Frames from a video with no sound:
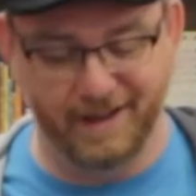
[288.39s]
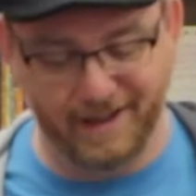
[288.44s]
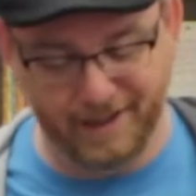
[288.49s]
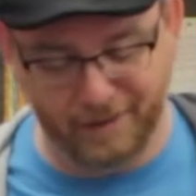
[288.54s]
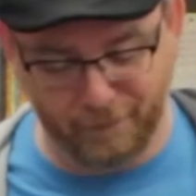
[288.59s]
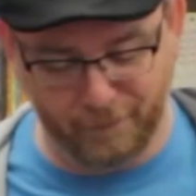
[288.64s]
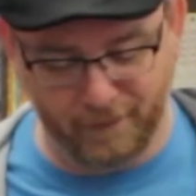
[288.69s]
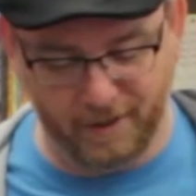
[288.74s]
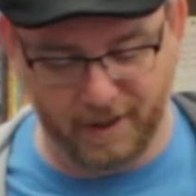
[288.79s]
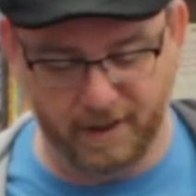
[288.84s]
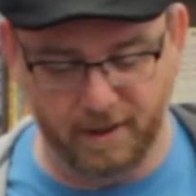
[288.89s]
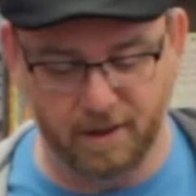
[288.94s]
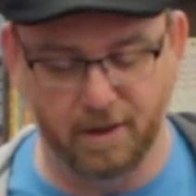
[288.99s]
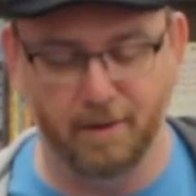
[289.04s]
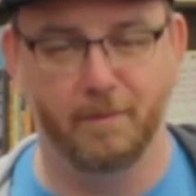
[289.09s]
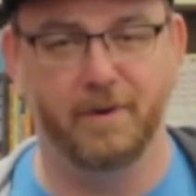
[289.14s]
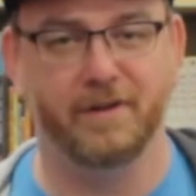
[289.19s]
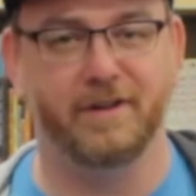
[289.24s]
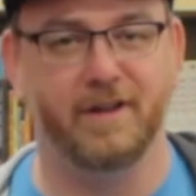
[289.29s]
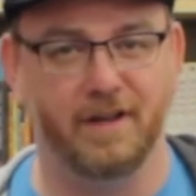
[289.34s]
It's fun,
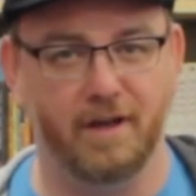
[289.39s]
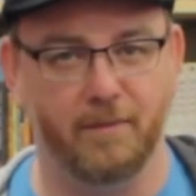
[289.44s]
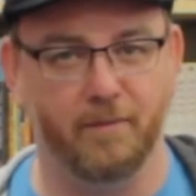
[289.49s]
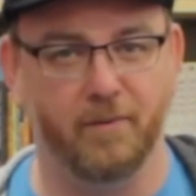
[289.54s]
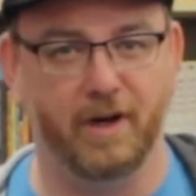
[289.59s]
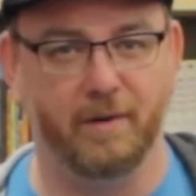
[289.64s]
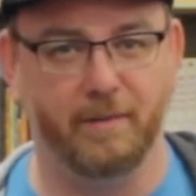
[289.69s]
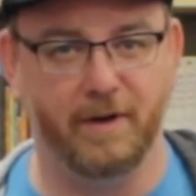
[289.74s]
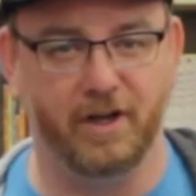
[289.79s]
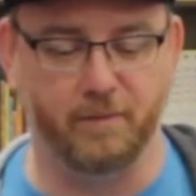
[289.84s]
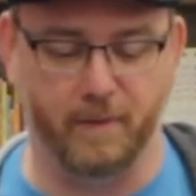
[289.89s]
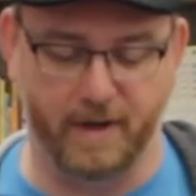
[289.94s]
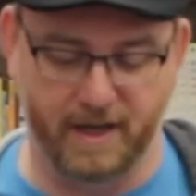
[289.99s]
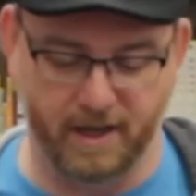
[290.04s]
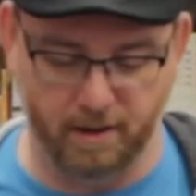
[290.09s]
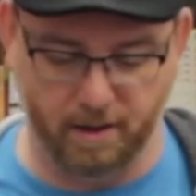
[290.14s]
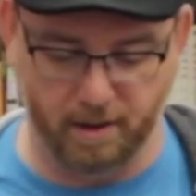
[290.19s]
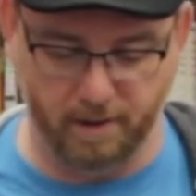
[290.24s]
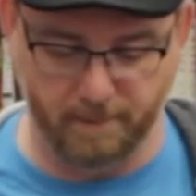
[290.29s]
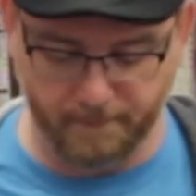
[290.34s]
but the numbering makes my
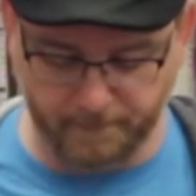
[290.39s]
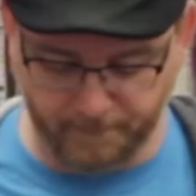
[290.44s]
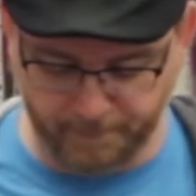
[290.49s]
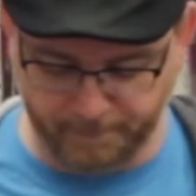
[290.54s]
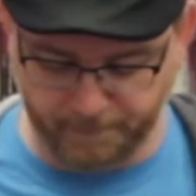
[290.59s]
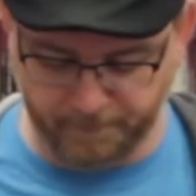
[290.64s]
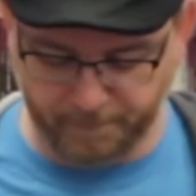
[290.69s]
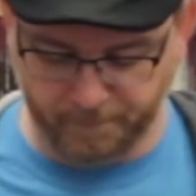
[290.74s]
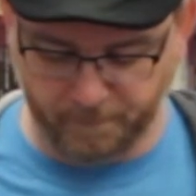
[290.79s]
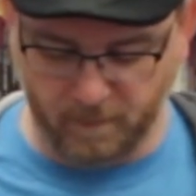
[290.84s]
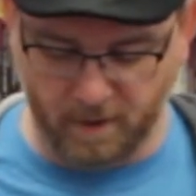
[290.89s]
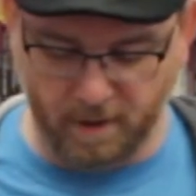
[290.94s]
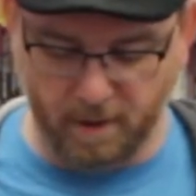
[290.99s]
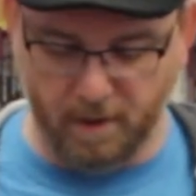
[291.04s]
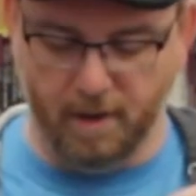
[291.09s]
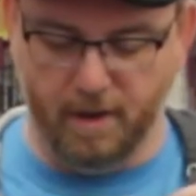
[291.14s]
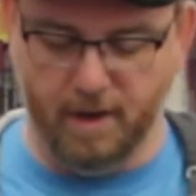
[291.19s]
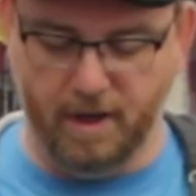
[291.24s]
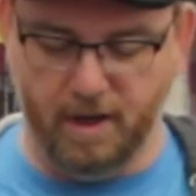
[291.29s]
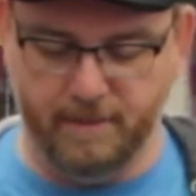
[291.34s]
head hurt.
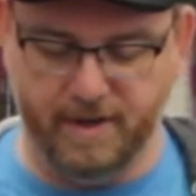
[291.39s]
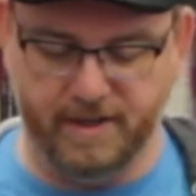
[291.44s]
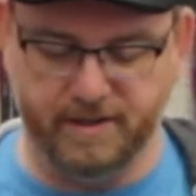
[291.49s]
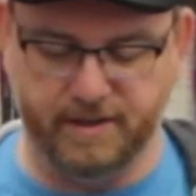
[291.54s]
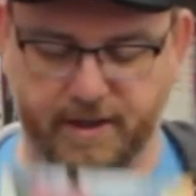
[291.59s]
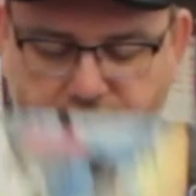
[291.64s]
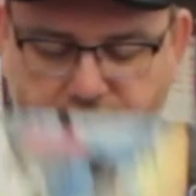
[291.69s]
Amazing